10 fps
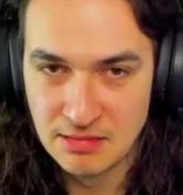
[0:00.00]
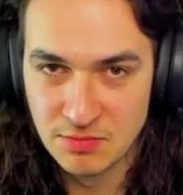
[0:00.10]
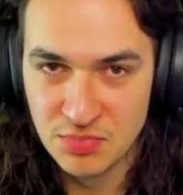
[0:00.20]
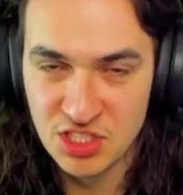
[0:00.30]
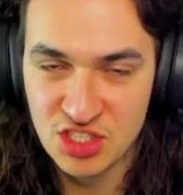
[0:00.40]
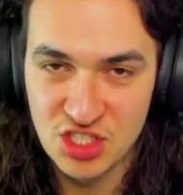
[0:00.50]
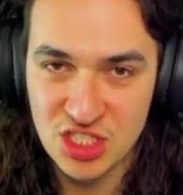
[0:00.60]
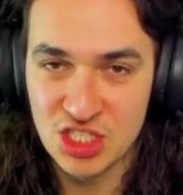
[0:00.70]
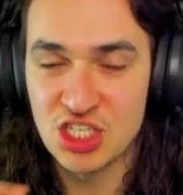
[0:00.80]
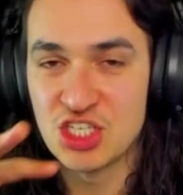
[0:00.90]
But this is
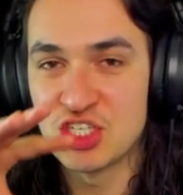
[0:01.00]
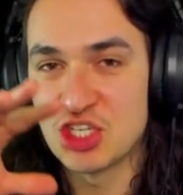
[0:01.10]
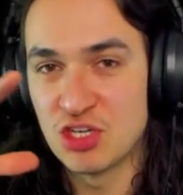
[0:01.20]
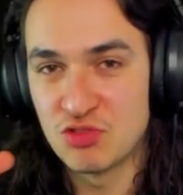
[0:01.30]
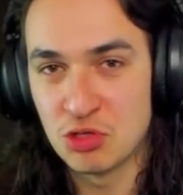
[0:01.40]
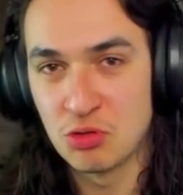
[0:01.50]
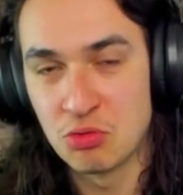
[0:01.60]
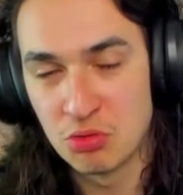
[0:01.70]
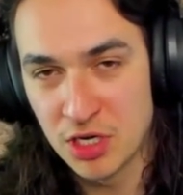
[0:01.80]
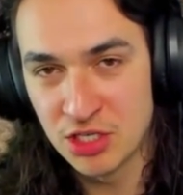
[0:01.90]
just, this gives you
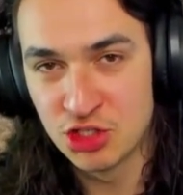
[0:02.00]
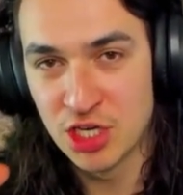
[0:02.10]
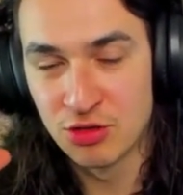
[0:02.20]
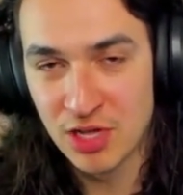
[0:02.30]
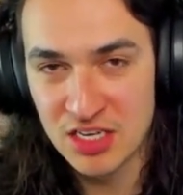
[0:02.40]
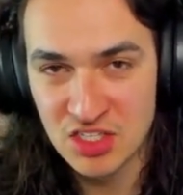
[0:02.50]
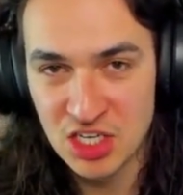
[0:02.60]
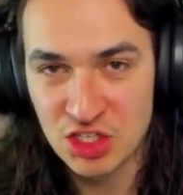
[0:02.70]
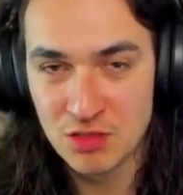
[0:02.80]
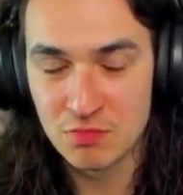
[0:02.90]
a
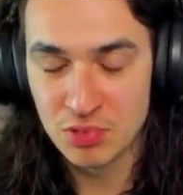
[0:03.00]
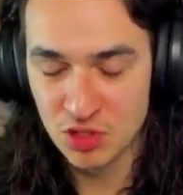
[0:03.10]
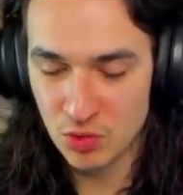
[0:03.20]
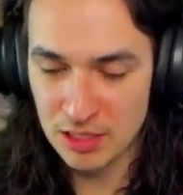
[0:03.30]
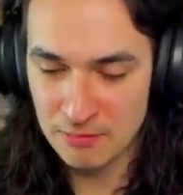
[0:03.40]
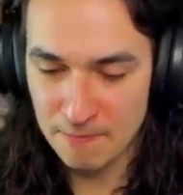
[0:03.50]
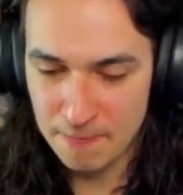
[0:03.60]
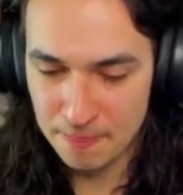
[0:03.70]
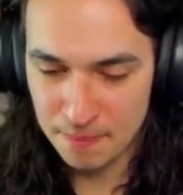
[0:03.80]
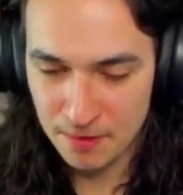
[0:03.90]
generalization between,
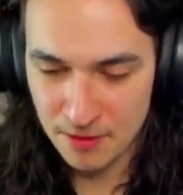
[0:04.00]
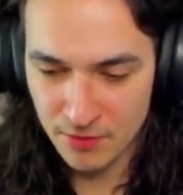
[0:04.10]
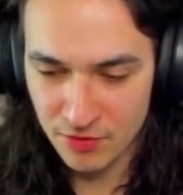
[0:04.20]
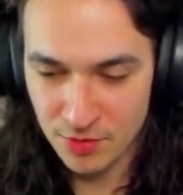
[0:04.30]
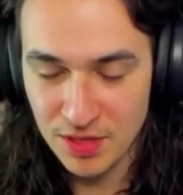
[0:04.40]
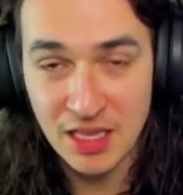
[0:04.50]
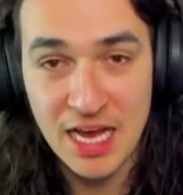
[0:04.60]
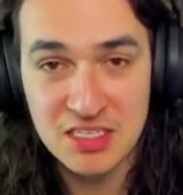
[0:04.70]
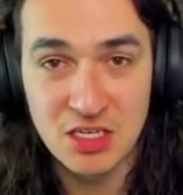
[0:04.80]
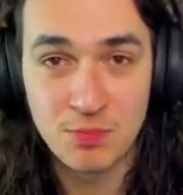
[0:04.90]
from the
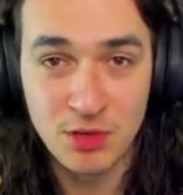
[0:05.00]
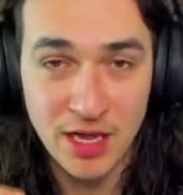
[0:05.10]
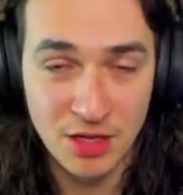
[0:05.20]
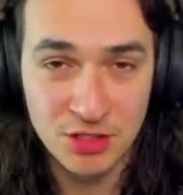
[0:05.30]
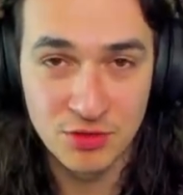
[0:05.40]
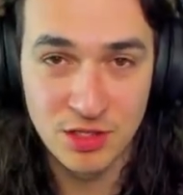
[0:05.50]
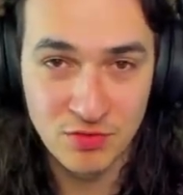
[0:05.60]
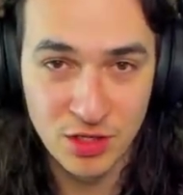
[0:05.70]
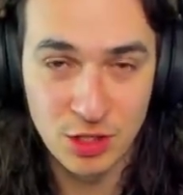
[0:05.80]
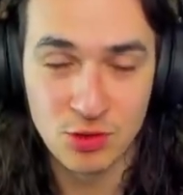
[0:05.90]
last couple Elden Ring
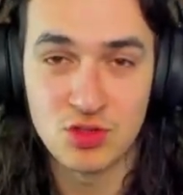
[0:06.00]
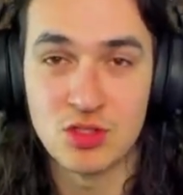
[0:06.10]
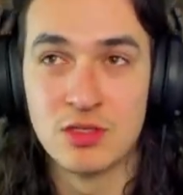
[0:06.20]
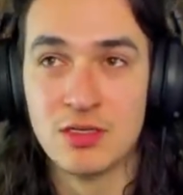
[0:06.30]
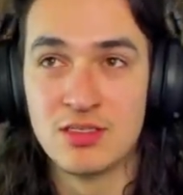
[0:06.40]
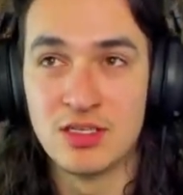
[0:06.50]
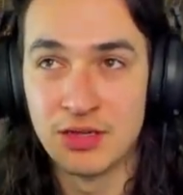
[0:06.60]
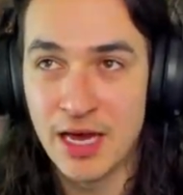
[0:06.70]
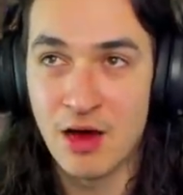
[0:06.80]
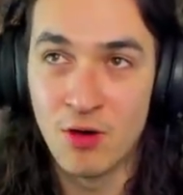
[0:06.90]
videos till
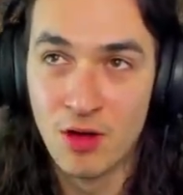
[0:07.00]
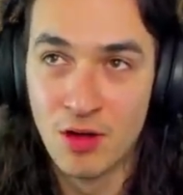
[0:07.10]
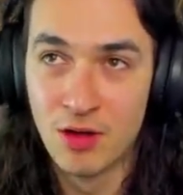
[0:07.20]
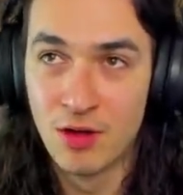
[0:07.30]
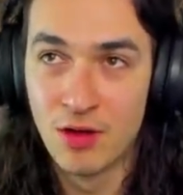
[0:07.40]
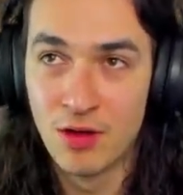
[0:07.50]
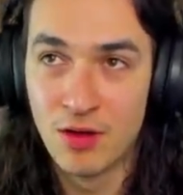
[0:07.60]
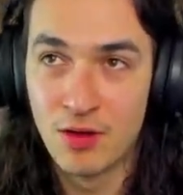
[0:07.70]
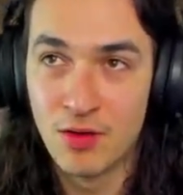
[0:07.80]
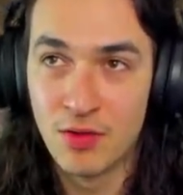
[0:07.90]
now.
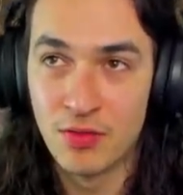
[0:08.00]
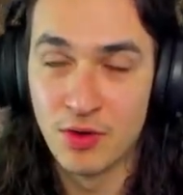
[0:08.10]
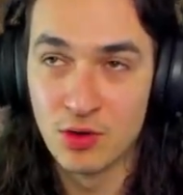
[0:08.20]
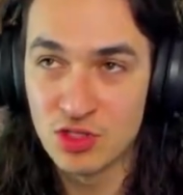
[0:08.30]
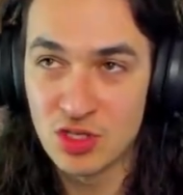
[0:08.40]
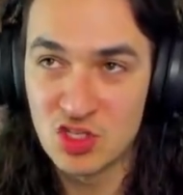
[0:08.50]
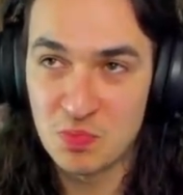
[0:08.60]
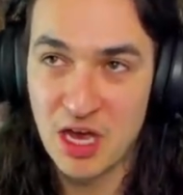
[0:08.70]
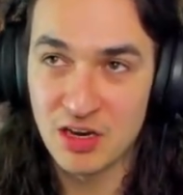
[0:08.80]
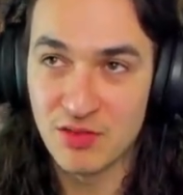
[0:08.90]
Those are the
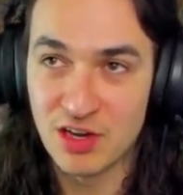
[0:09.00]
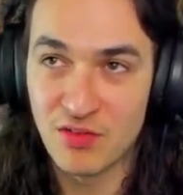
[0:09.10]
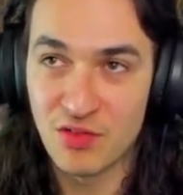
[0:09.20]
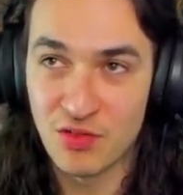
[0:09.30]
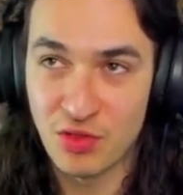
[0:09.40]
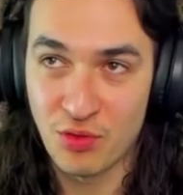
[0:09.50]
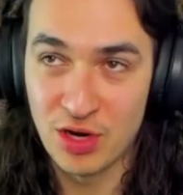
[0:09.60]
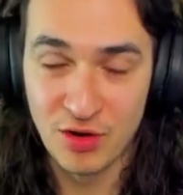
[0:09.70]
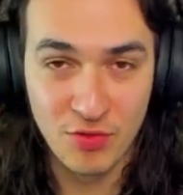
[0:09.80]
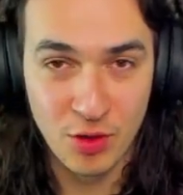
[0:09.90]
span of like 3
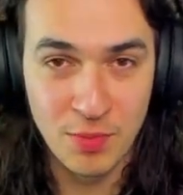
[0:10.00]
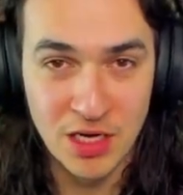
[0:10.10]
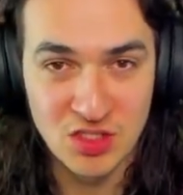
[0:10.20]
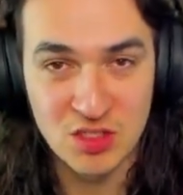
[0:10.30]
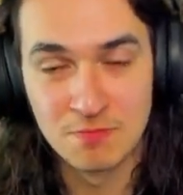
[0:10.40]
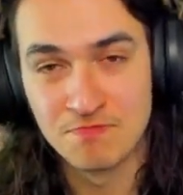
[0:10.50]
or 4 months.